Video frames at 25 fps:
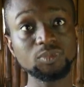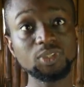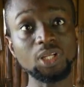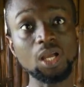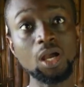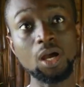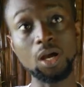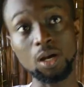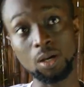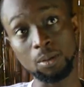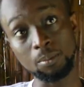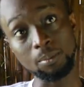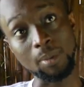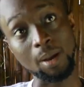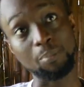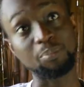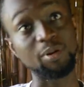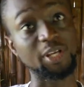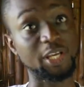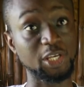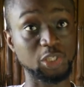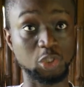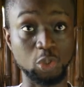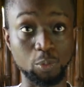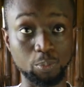
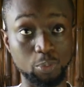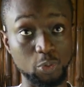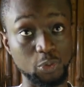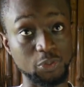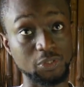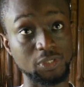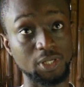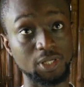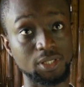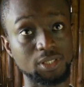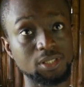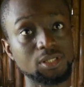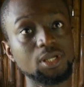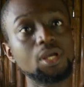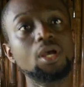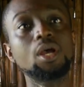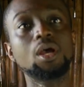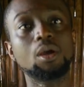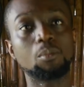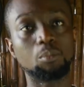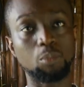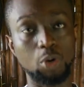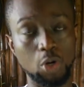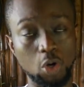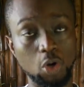application process,
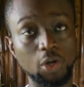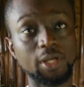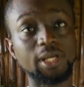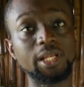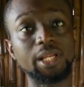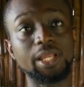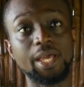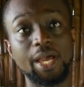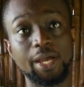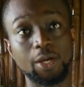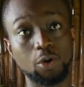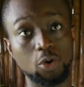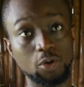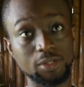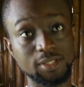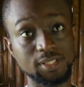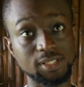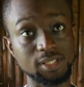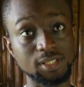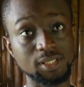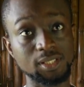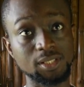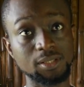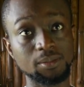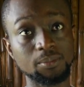but luckily I got
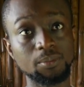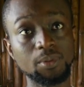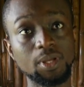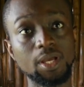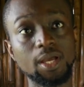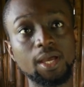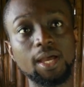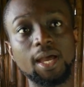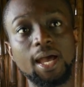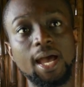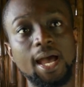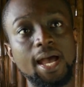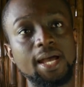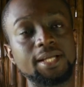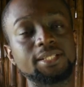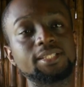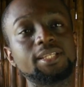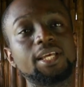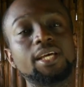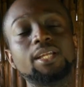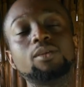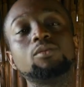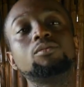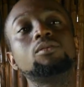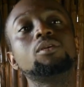in. And
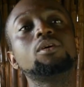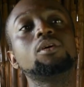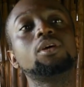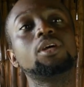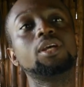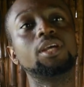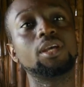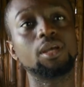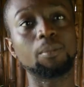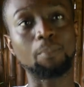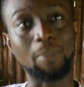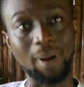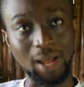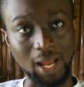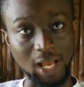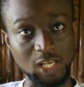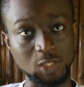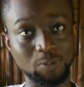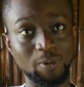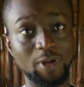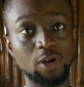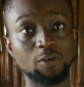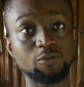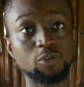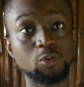then as
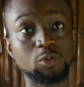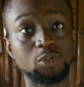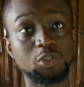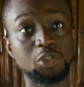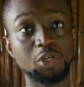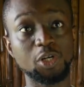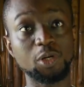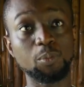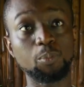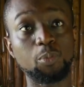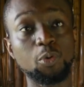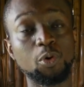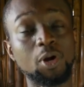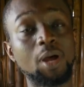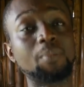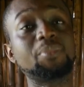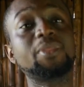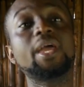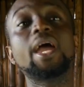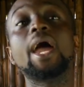part of the training program, they